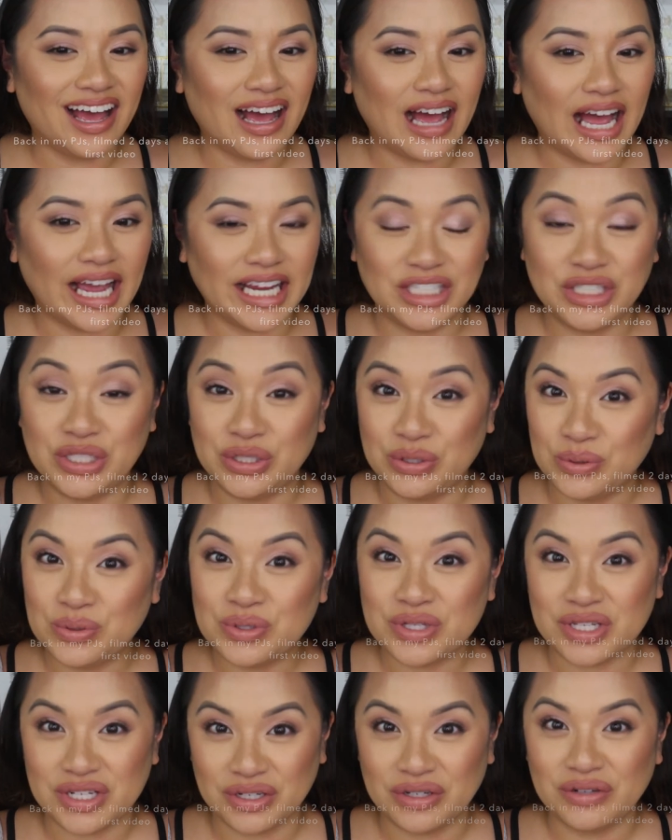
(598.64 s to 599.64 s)
I do
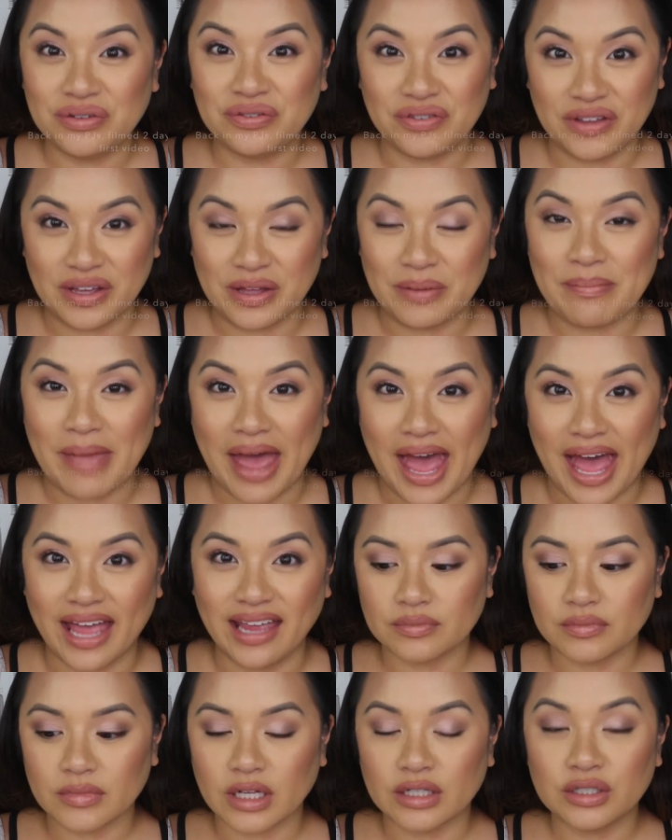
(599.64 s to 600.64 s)
still feel
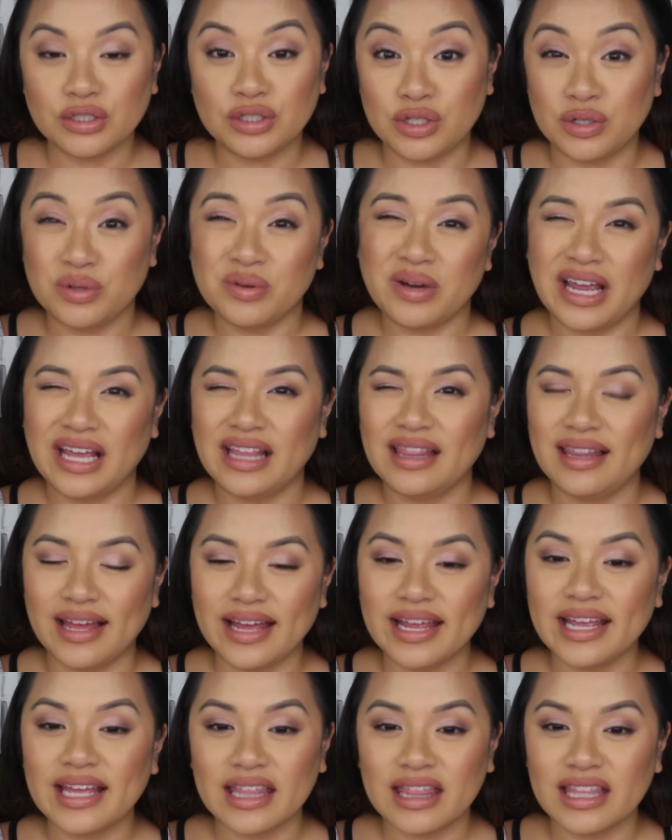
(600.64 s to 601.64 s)
matte. Do I
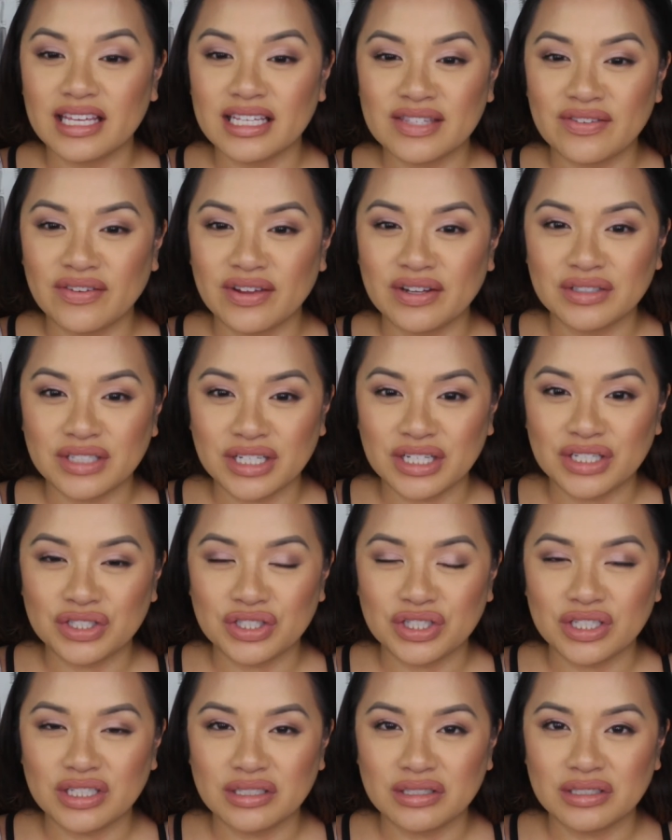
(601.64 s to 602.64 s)
like this
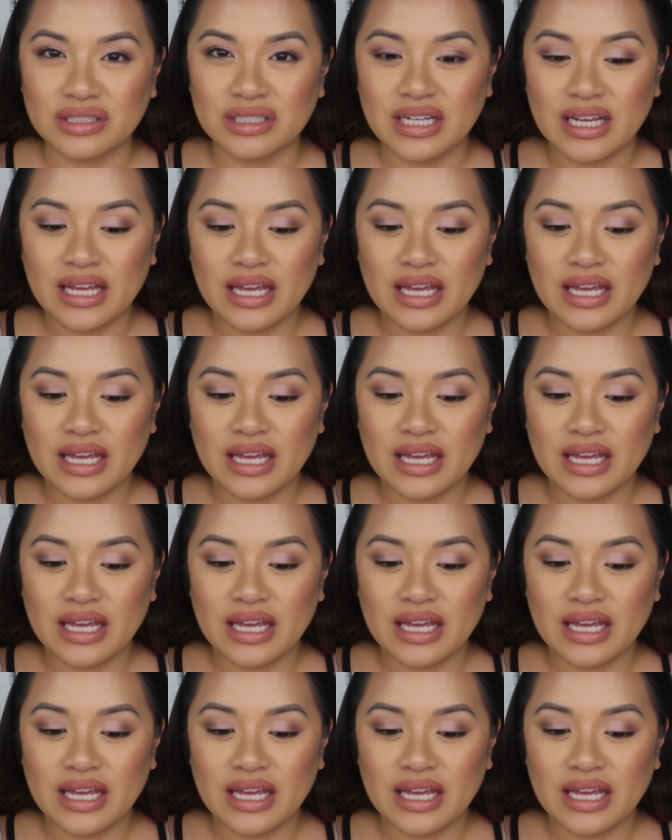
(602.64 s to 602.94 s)
foundation?